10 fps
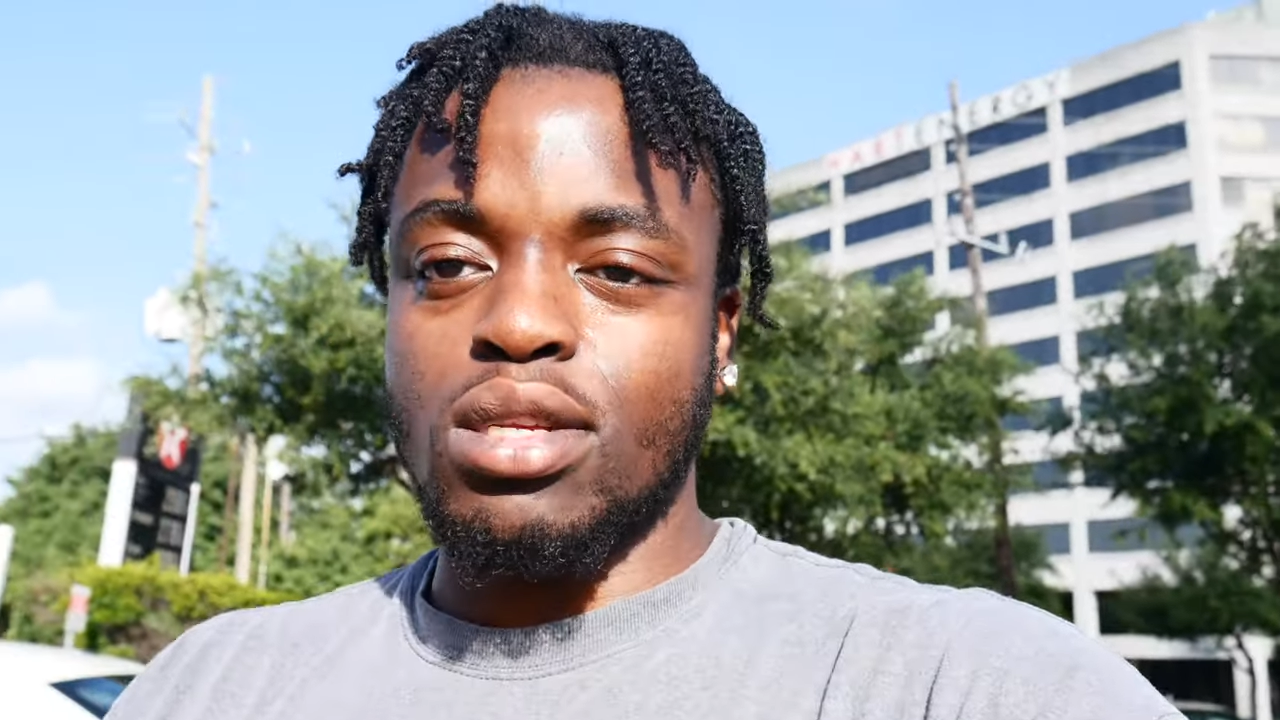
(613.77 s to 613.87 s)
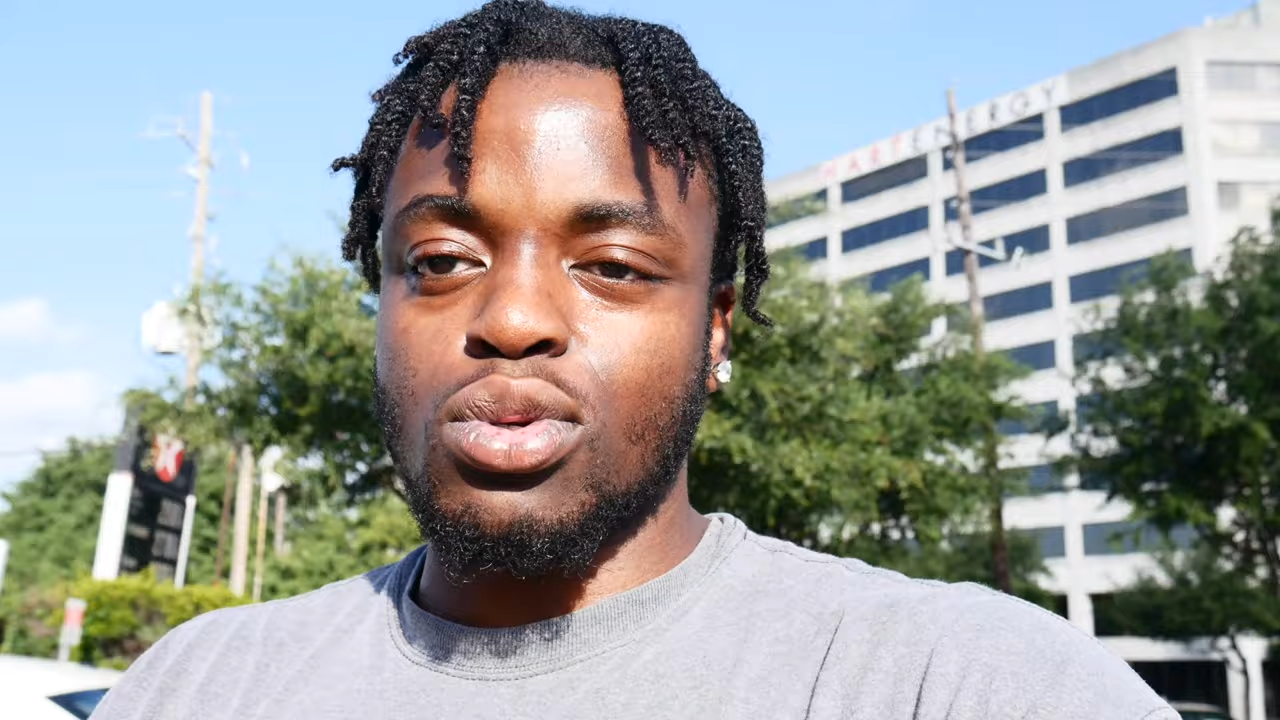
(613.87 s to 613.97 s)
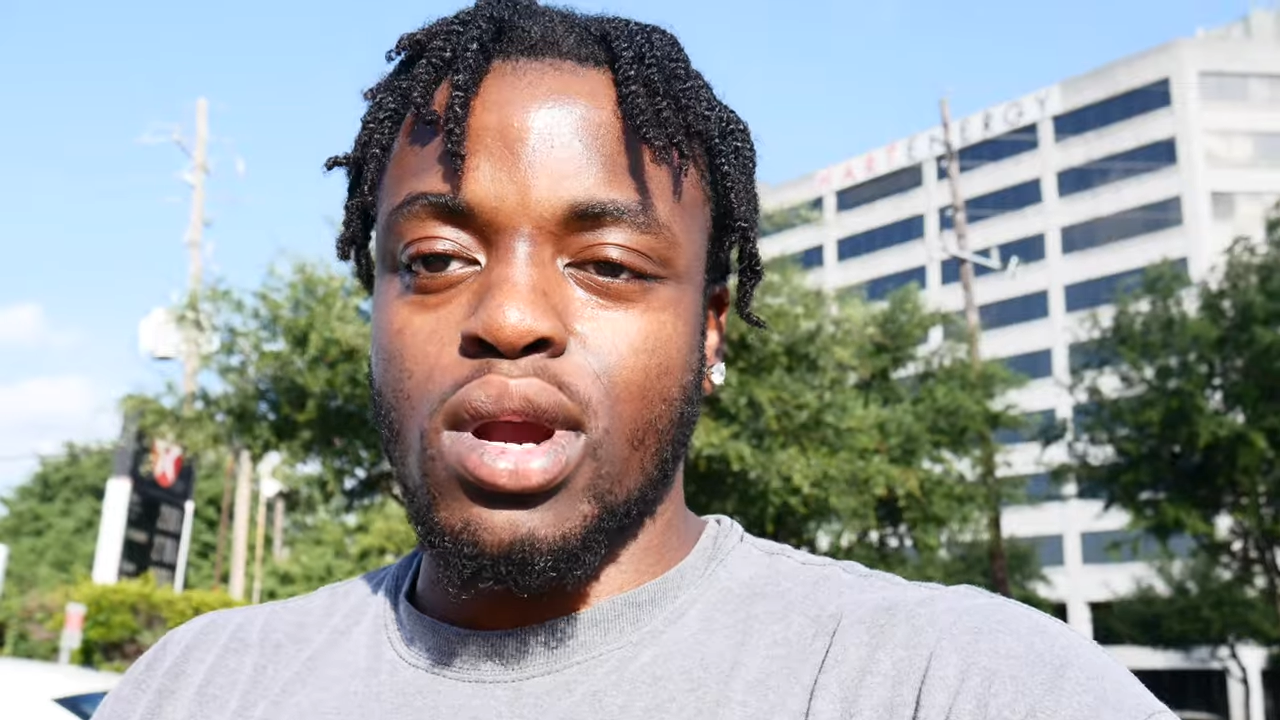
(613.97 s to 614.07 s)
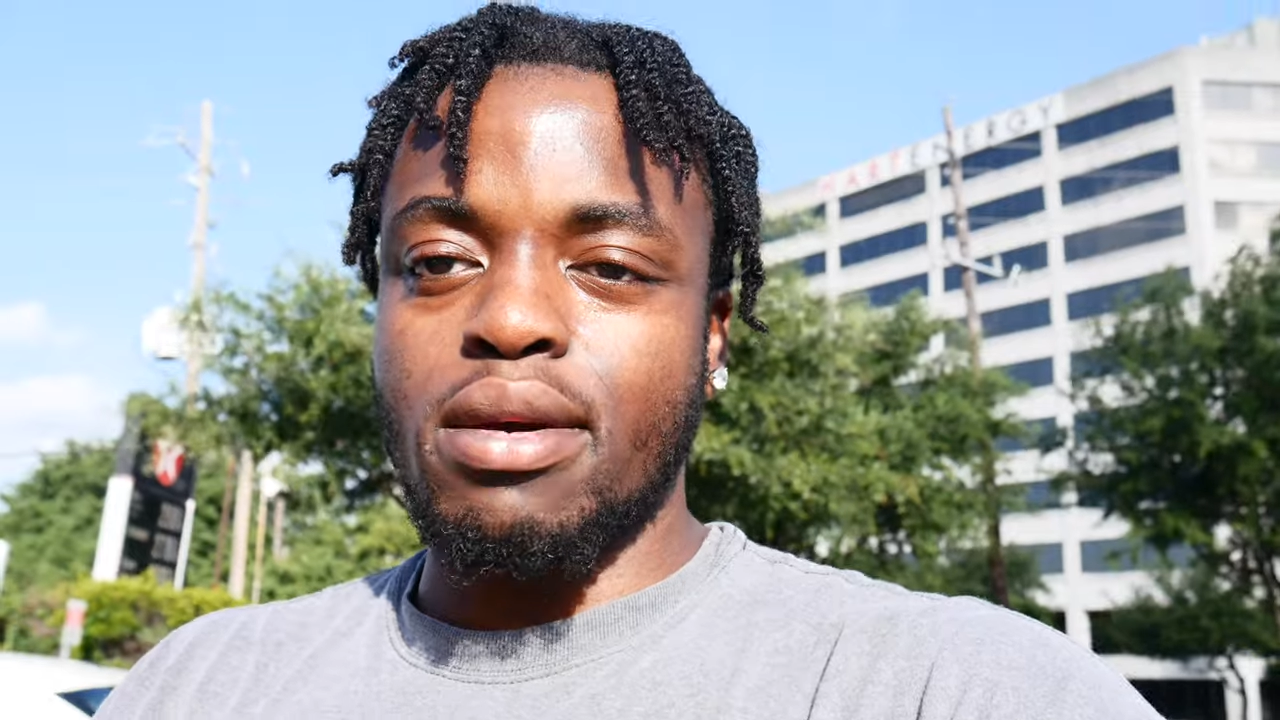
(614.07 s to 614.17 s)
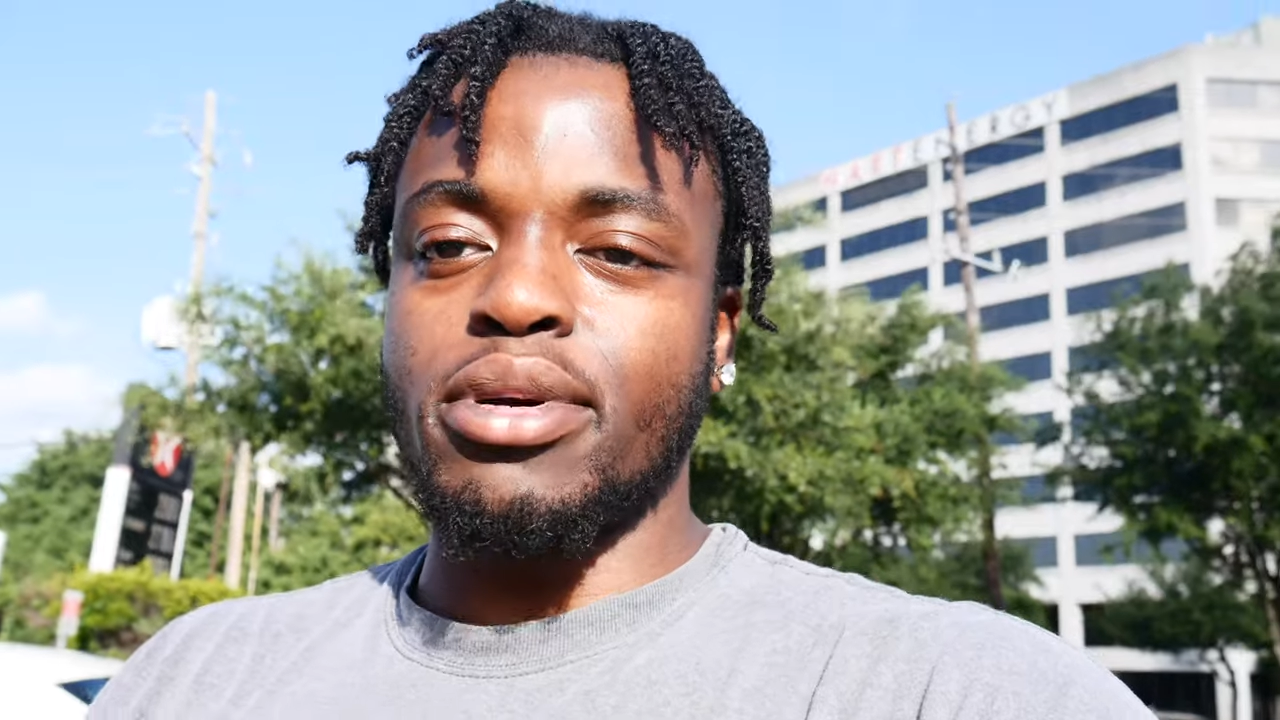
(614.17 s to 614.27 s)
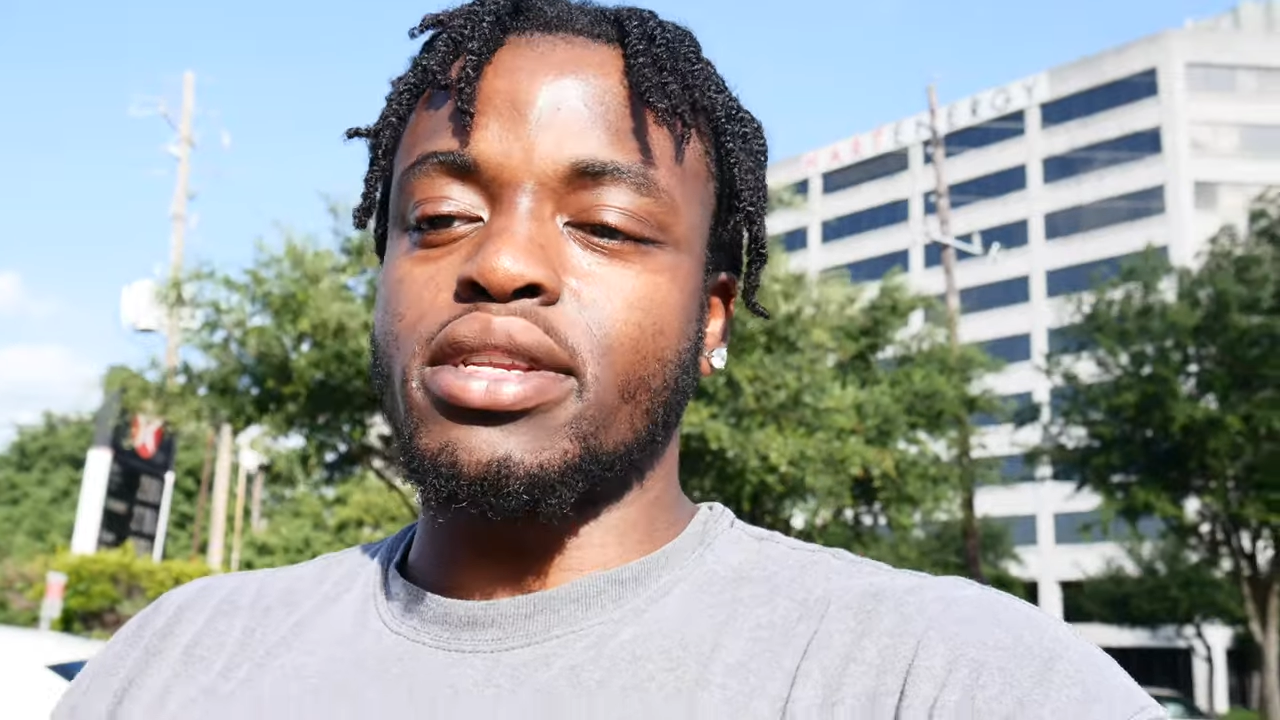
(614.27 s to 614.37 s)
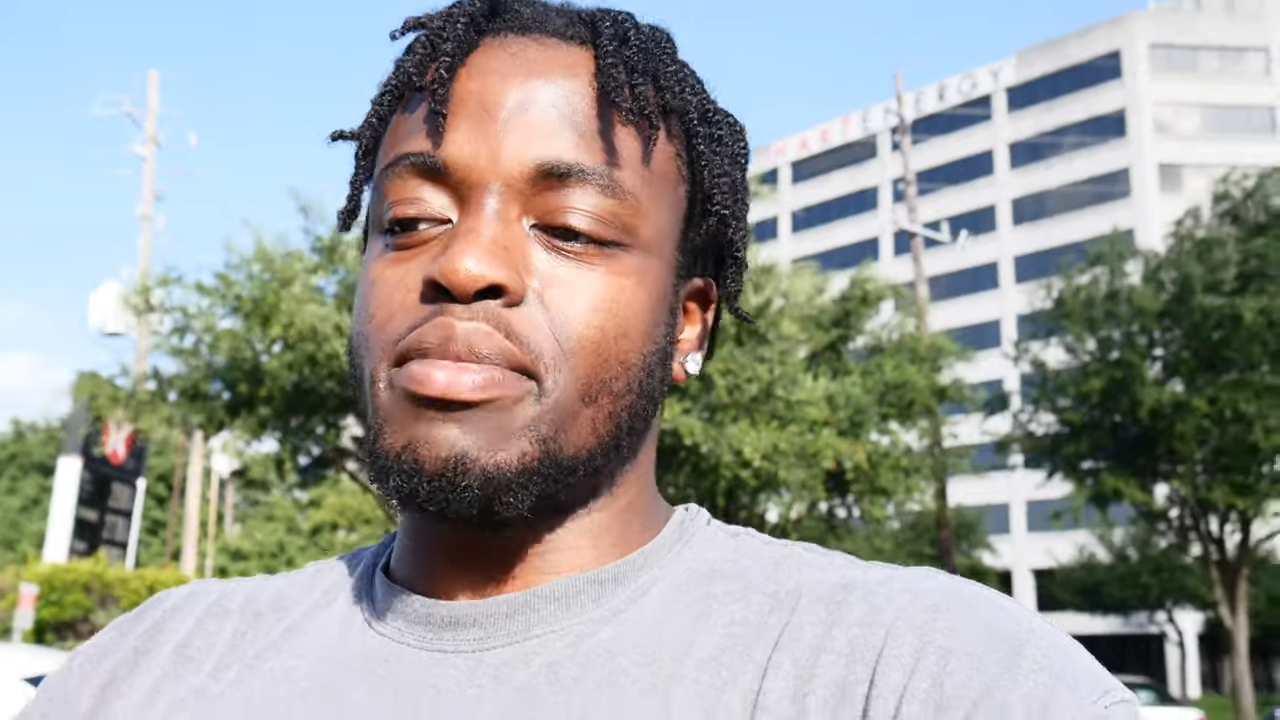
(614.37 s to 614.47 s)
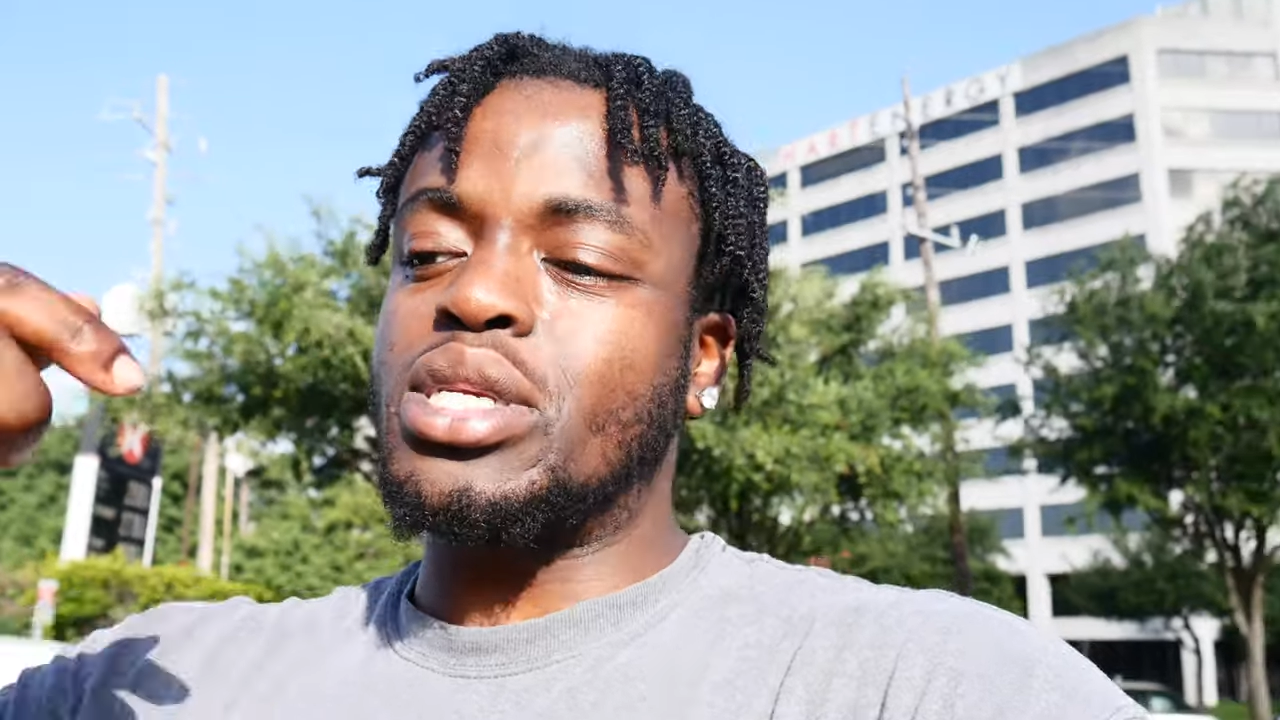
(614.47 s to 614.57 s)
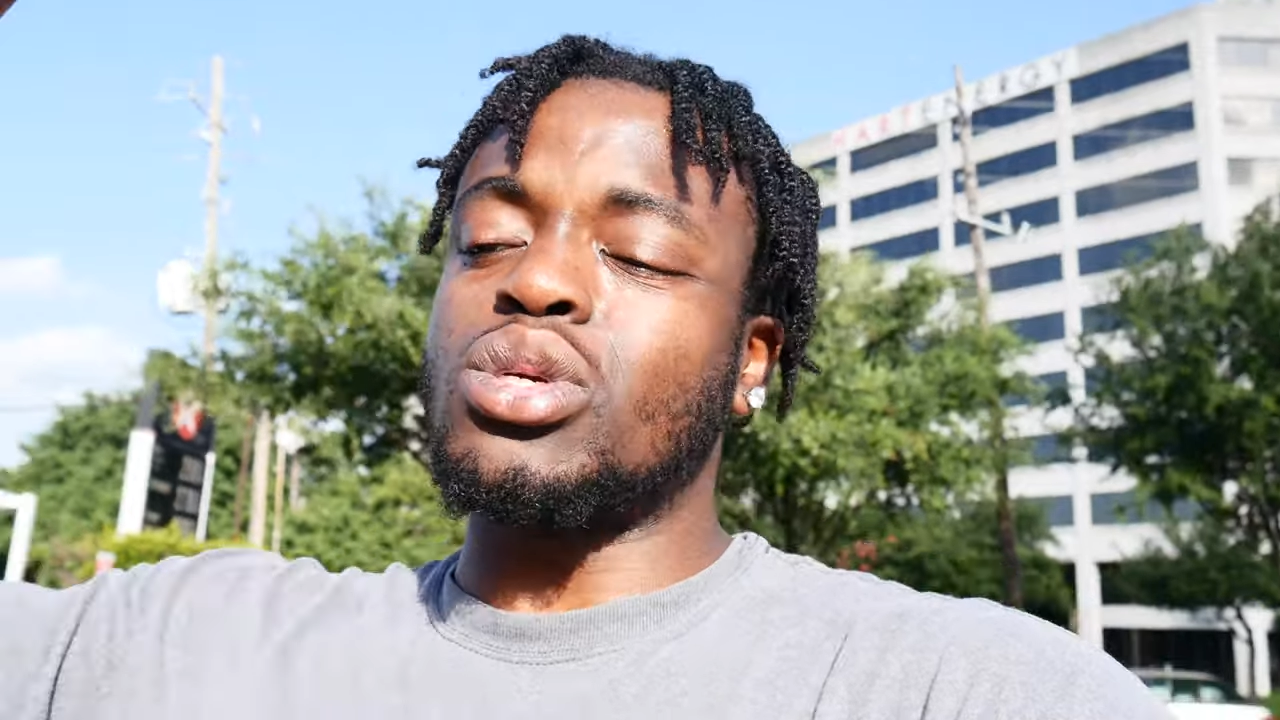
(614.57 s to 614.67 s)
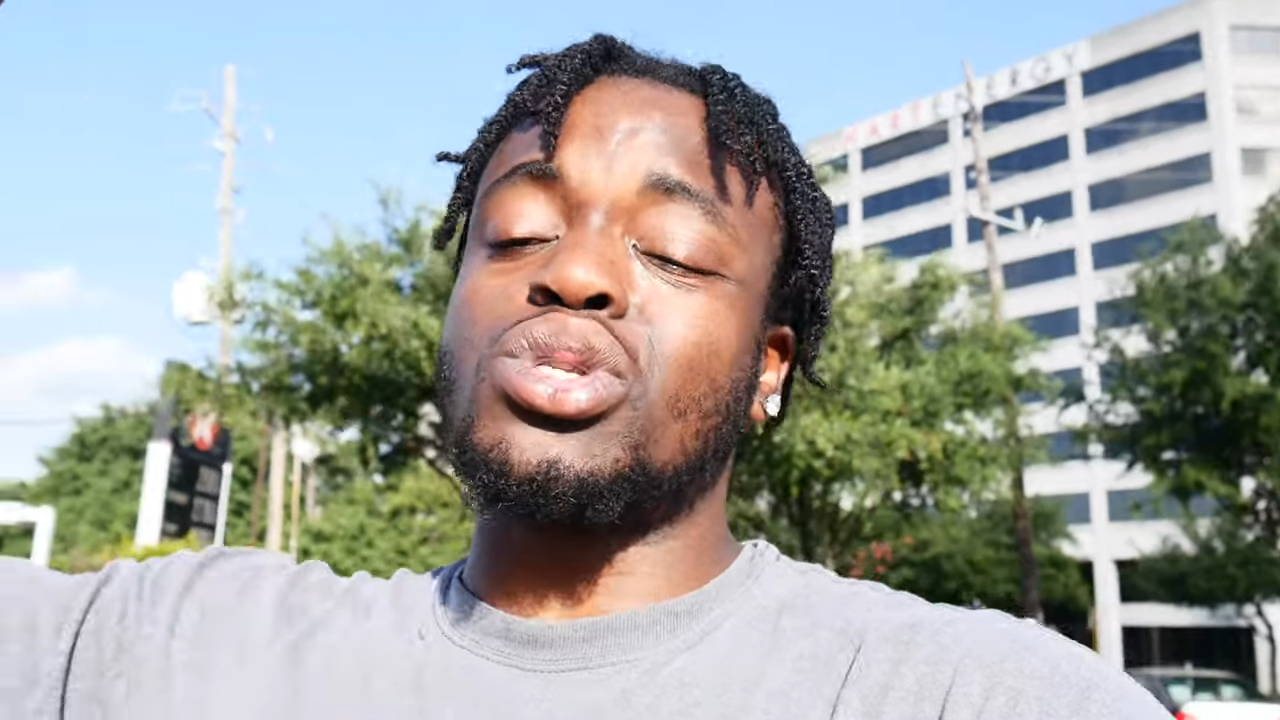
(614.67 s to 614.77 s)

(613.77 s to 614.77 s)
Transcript: subscribe button. Make sure you